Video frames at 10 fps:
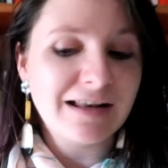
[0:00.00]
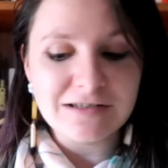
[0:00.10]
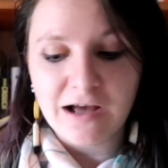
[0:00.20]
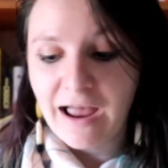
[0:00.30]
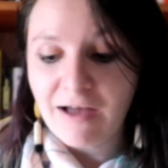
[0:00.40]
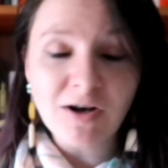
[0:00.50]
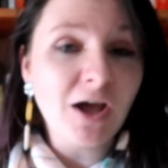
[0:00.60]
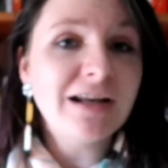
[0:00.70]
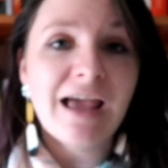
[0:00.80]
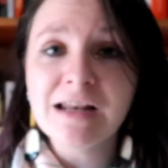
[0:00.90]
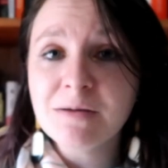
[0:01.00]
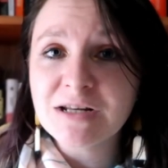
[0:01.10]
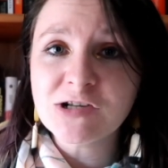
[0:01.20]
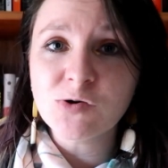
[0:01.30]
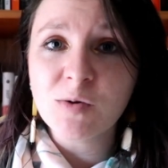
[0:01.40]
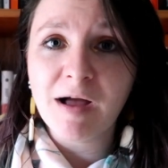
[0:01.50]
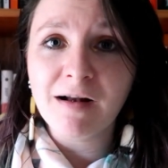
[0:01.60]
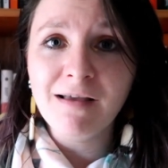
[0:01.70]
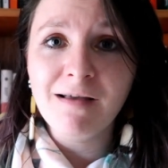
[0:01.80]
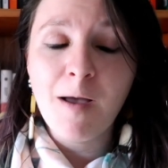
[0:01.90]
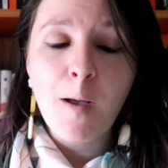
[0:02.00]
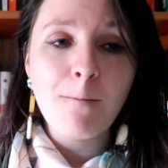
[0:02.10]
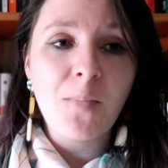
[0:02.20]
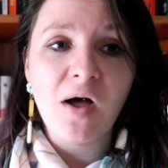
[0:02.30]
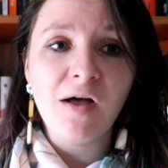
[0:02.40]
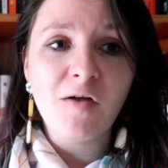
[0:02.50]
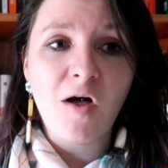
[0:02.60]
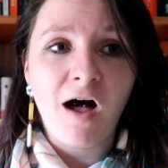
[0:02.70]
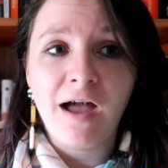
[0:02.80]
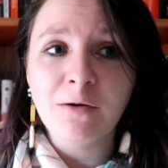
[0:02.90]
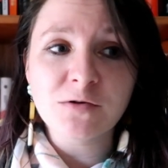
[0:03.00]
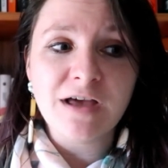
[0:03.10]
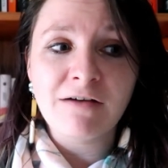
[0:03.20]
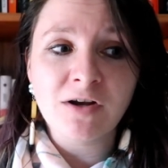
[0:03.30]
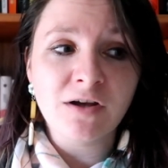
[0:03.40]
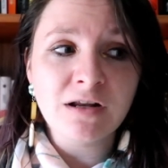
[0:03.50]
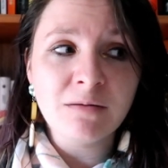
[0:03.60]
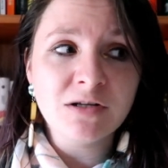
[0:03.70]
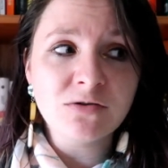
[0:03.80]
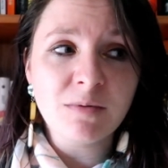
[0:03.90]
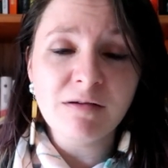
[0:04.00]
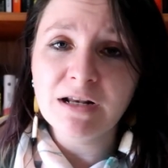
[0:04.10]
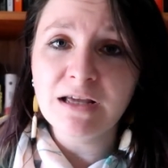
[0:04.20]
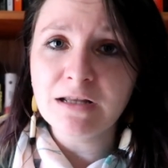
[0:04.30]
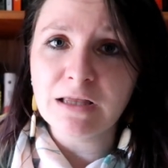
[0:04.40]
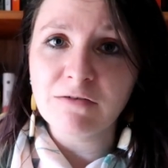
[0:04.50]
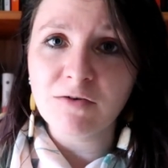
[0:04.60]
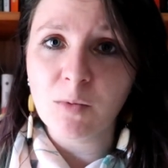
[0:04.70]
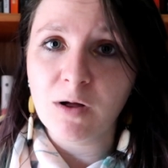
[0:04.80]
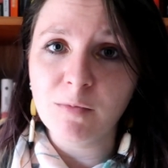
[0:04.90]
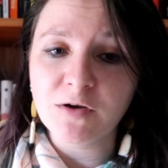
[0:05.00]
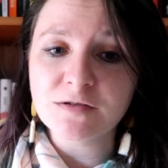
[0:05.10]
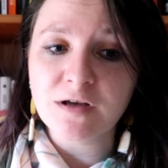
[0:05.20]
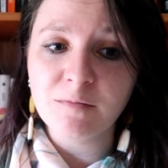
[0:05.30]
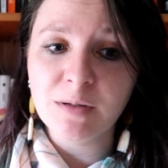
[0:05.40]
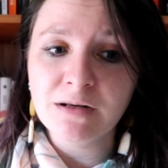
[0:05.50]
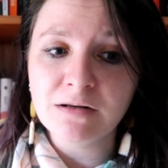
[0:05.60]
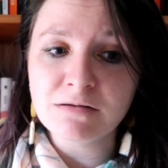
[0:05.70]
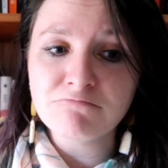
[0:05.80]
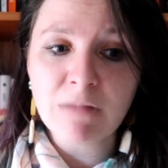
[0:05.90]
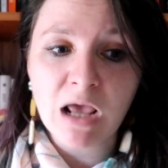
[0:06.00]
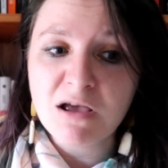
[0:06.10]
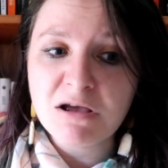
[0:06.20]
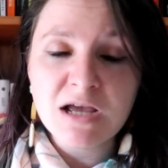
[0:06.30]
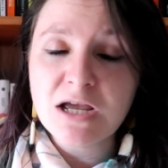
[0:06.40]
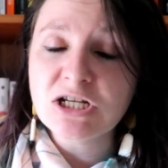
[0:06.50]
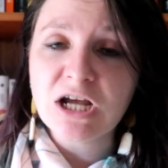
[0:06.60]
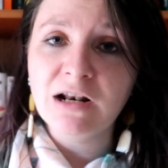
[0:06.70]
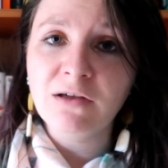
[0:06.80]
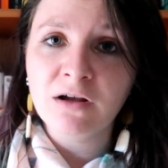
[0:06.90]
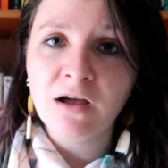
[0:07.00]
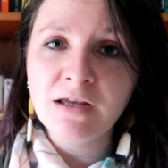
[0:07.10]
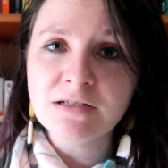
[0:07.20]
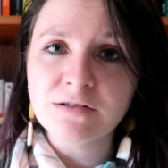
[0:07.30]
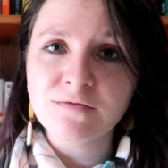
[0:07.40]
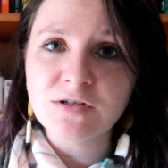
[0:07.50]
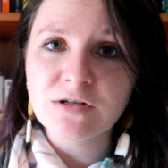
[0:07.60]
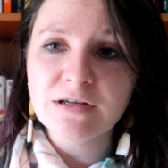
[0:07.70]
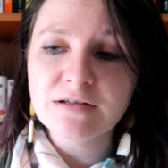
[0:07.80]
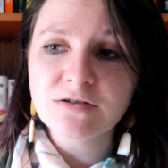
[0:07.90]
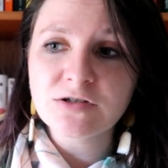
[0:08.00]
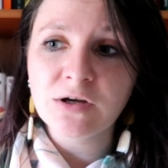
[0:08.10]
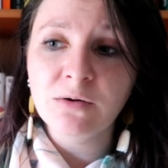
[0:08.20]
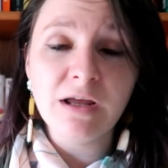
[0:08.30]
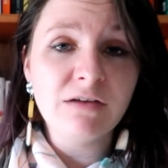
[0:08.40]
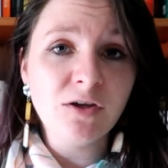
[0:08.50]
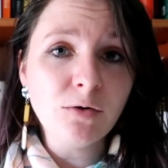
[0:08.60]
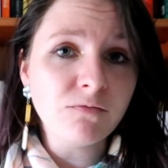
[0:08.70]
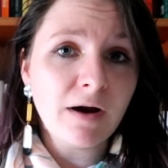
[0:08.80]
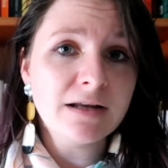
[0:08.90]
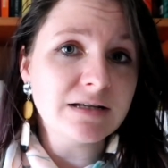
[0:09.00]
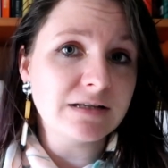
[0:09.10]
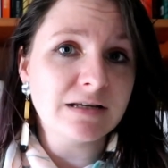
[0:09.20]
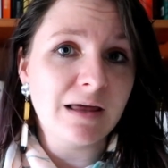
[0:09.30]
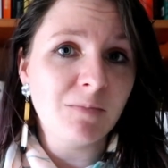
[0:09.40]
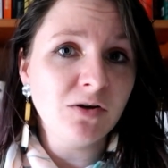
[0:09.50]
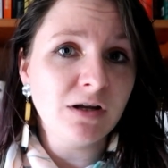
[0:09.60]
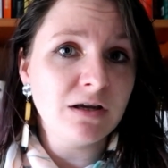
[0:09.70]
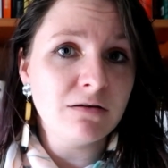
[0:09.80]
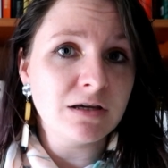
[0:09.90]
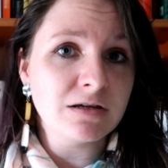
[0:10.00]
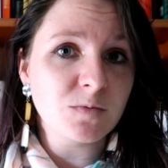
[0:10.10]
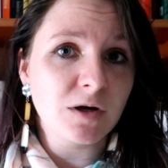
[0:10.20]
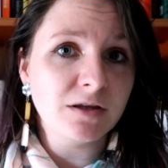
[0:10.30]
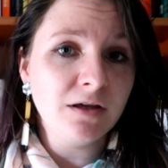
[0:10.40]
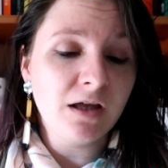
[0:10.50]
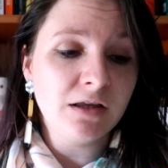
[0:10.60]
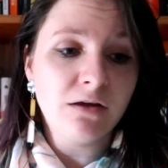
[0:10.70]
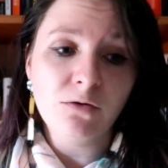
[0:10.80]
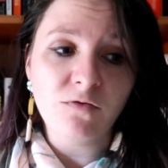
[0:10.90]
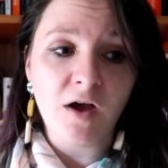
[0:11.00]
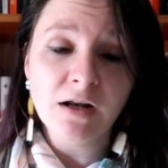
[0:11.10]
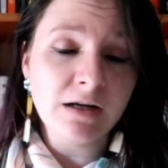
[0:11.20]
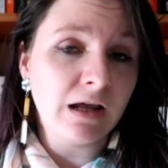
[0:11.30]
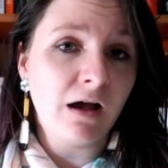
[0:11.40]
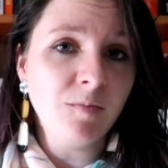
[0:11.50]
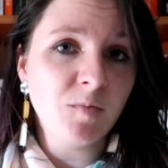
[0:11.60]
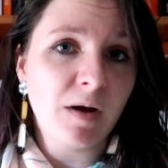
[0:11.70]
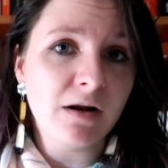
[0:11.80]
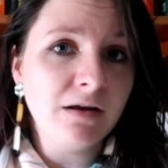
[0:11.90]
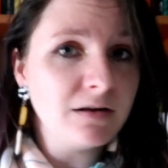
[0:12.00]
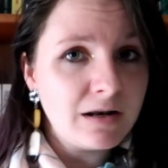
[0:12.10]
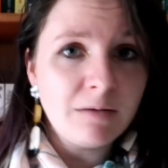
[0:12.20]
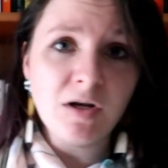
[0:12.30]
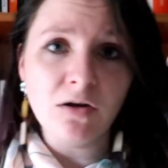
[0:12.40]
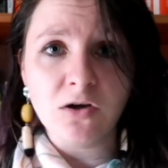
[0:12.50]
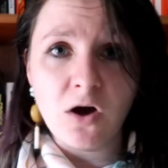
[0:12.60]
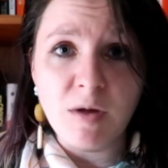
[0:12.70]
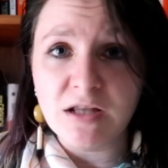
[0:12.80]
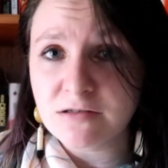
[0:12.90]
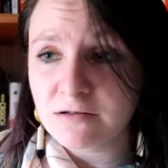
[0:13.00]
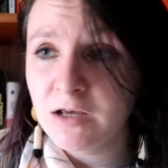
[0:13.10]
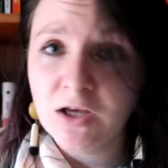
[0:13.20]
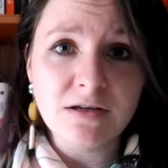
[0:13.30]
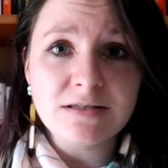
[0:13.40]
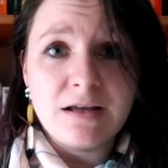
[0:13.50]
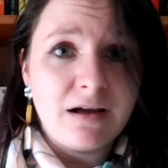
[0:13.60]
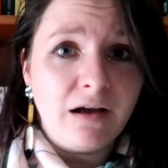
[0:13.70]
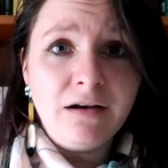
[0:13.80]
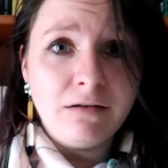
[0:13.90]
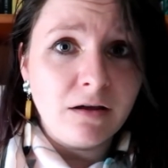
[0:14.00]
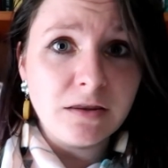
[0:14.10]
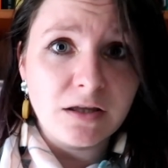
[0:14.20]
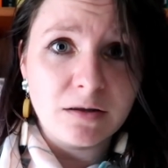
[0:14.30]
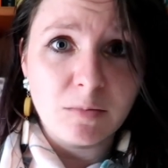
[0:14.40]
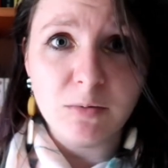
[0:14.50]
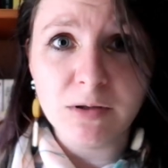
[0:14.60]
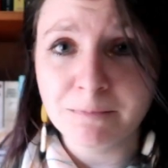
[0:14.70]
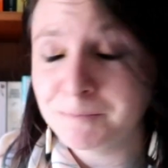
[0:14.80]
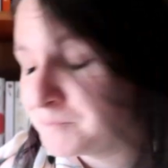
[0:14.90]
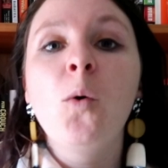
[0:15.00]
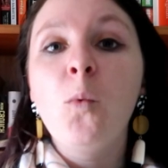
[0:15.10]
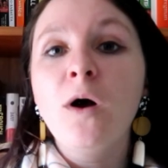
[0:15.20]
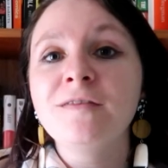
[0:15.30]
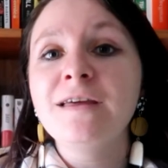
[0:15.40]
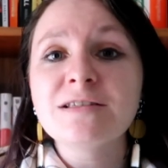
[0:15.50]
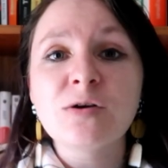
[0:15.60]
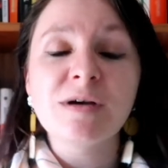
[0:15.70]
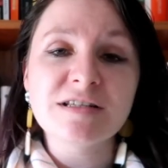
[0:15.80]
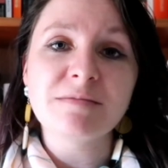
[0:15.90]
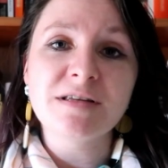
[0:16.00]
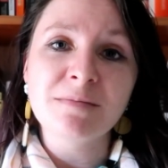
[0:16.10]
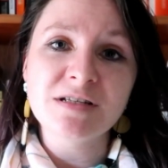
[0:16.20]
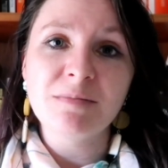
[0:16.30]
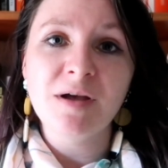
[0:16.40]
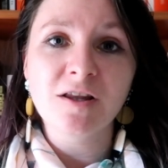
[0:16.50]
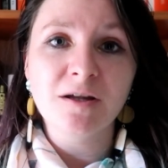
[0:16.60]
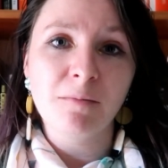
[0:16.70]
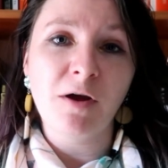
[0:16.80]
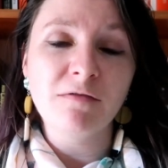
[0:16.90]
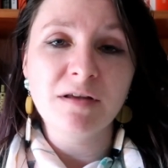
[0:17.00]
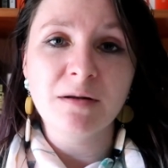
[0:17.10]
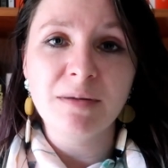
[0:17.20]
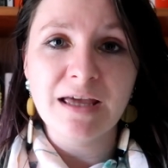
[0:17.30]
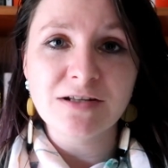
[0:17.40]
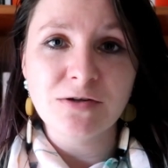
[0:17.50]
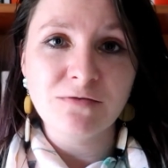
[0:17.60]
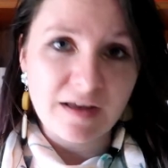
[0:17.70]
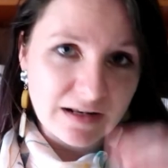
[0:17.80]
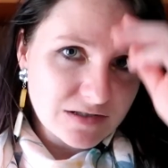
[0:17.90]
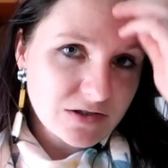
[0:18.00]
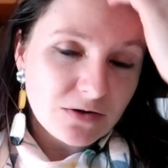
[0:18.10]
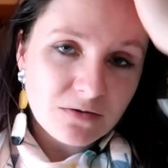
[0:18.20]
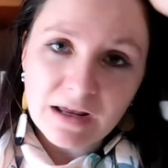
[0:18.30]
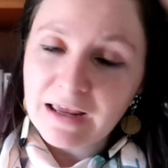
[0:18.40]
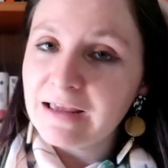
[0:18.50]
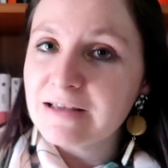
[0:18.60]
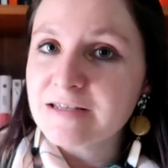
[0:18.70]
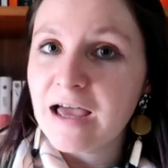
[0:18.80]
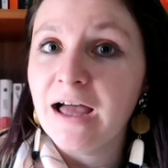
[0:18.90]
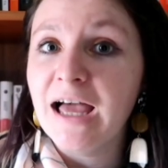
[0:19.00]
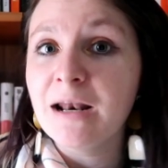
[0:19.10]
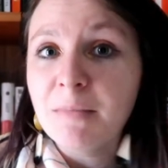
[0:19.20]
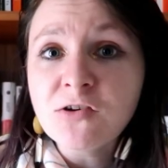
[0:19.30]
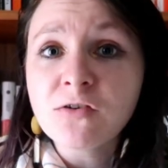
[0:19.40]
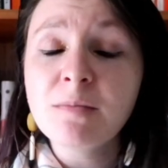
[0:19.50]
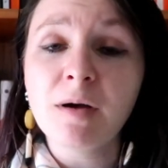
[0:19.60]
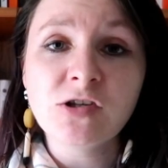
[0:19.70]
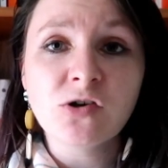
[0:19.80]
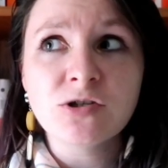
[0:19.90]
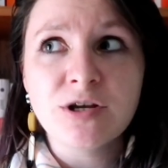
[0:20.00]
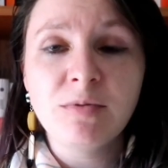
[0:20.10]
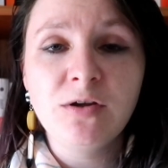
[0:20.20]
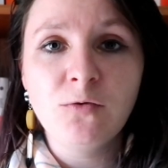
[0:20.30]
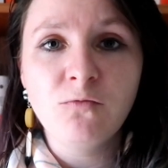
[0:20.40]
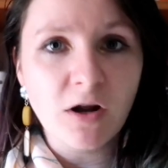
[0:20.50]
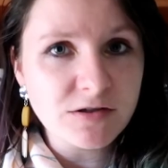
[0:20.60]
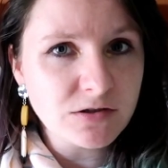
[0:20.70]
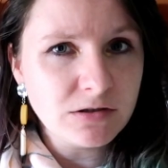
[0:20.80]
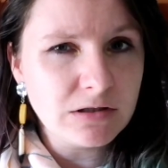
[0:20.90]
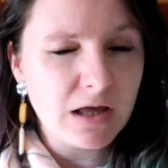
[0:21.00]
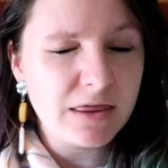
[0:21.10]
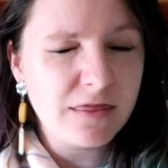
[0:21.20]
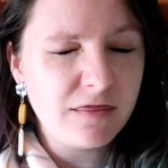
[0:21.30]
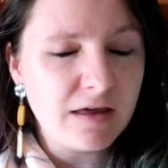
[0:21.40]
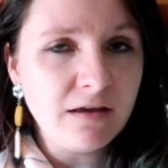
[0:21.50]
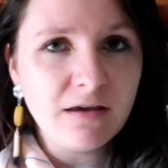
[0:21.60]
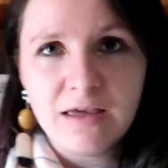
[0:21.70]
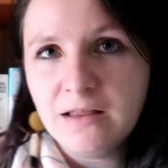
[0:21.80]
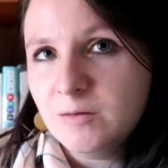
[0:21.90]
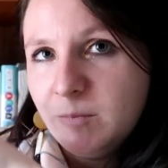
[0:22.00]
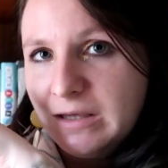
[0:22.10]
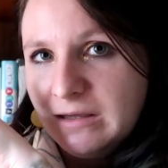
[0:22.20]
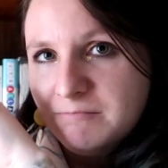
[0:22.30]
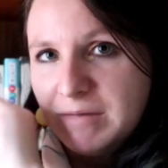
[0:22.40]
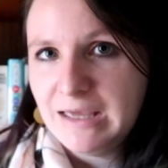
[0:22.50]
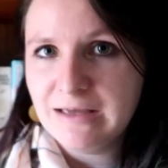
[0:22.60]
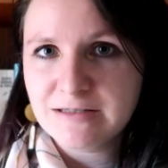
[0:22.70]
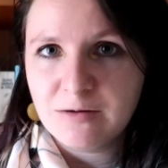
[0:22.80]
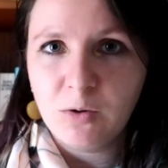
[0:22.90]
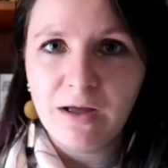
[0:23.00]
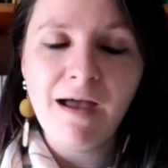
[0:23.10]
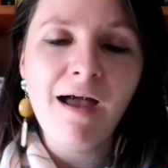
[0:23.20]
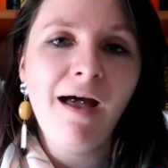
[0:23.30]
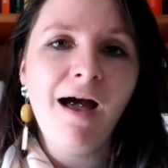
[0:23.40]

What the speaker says: and I haven't heard anybody talk about it, but I also haven't heard anybody talk about really anything for a while because I've been entirely on a hiatus for 2 years. So if you've read Etta Lemon and you think it's worth it and you've heard any hype about it, let me know in the comments because I know nothing at the moment. One that is on my September TBR that I'm hopefully going to be getting to fairly soon is Elementary by John W. Russell. I think it'll be here somewhere.